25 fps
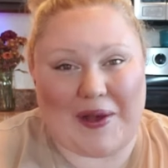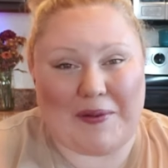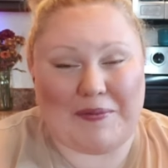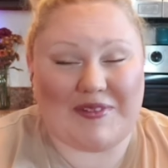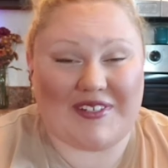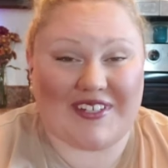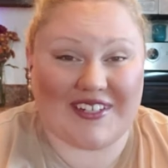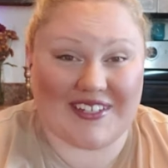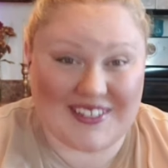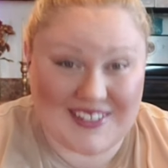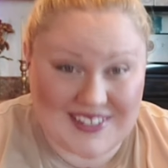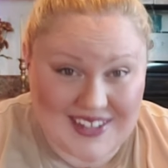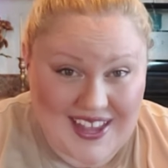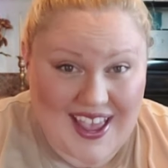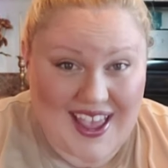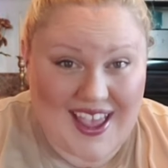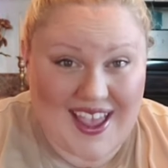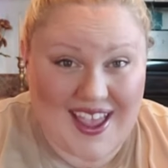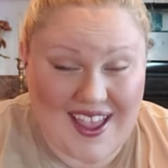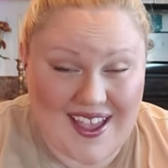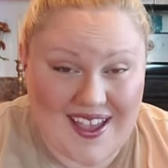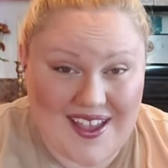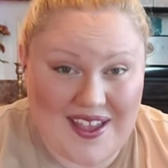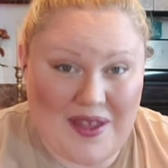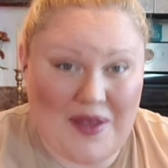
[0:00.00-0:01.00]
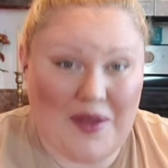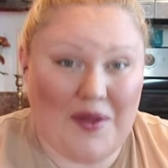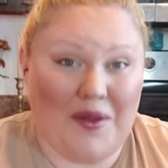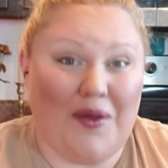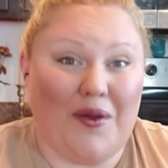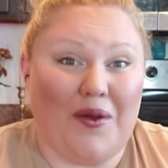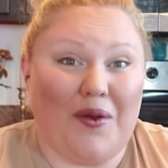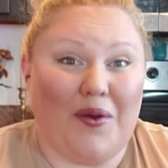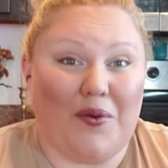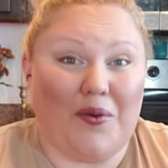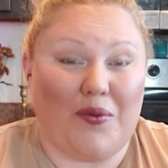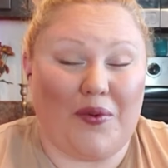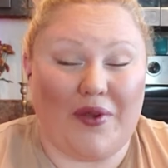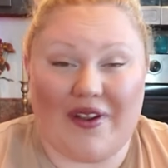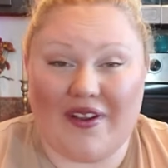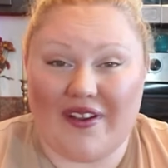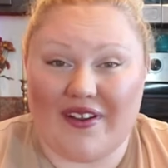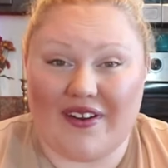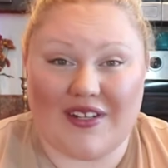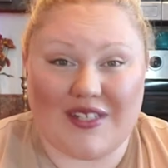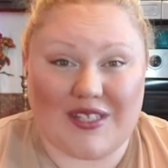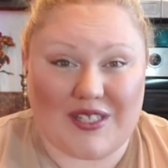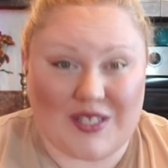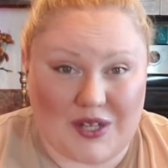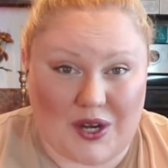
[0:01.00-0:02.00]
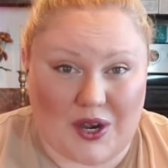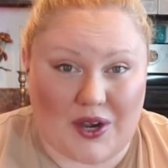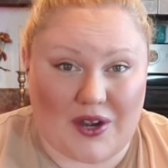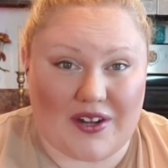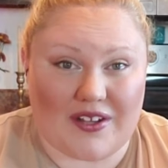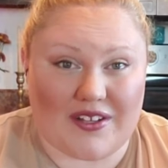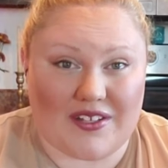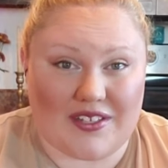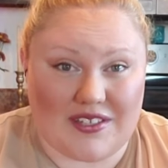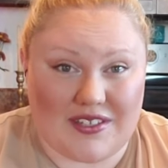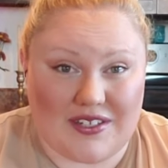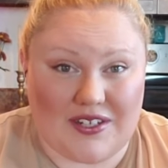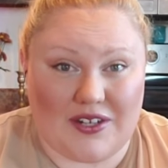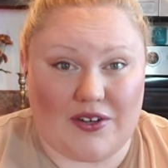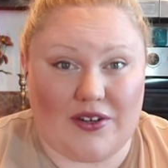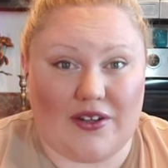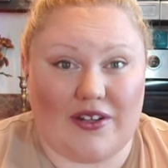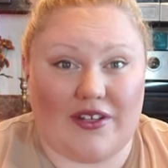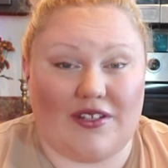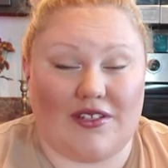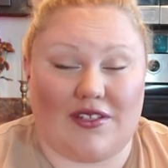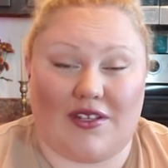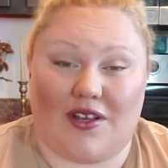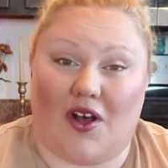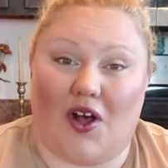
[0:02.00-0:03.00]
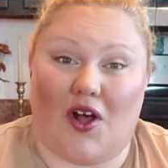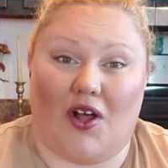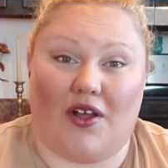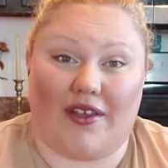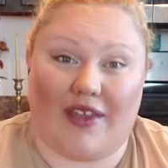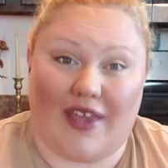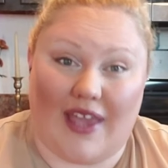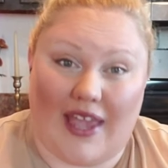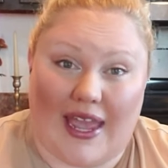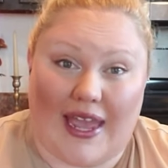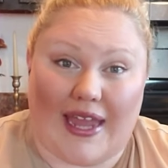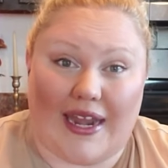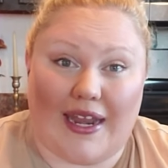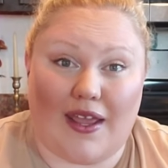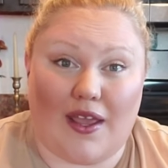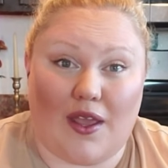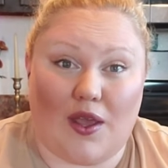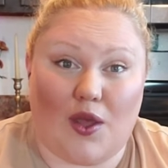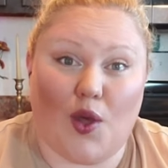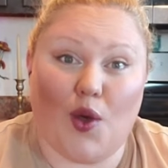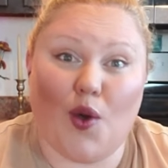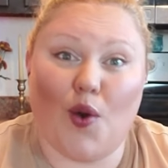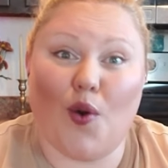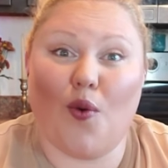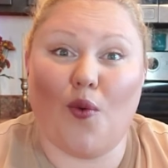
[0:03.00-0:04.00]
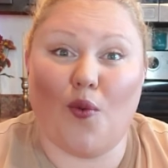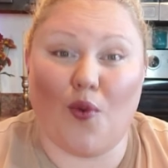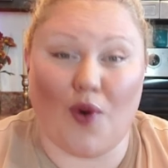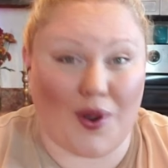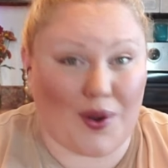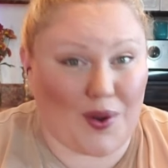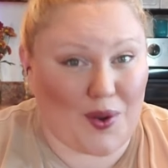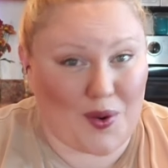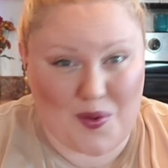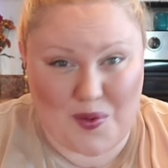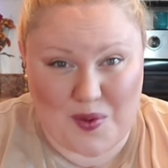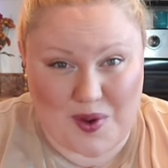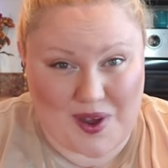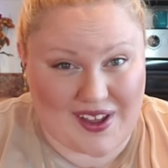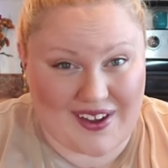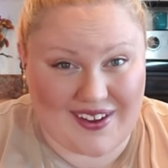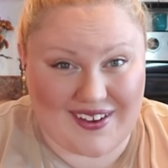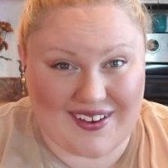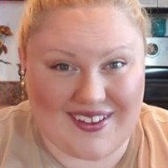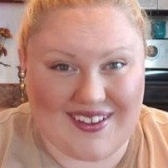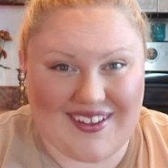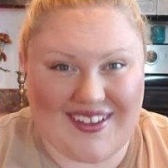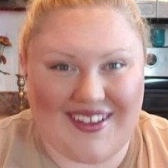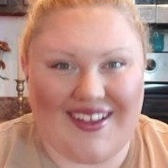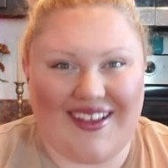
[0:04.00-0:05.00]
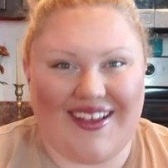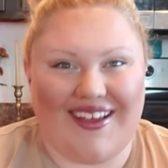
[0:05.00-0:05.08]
Today we're going to start a series called Canning 101.